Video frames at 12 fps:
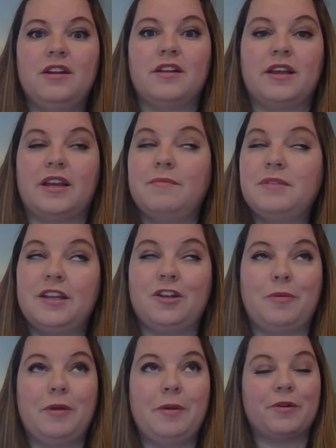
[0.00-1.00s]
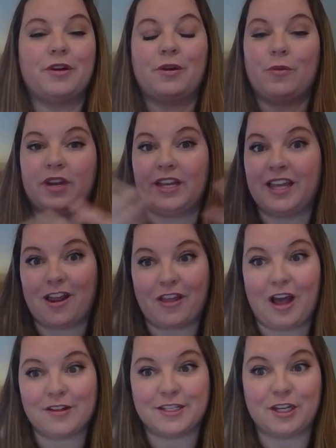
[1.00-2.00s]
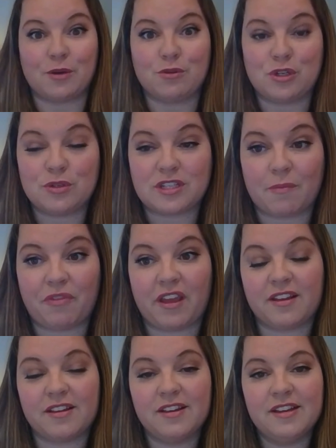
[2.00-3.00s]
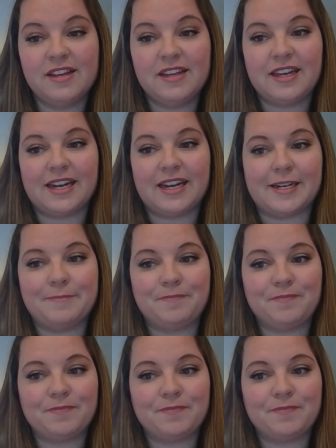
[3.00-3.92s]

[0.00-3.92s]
like I'm telling you, people are going to want to get out of the house and go do something. Mm. Um,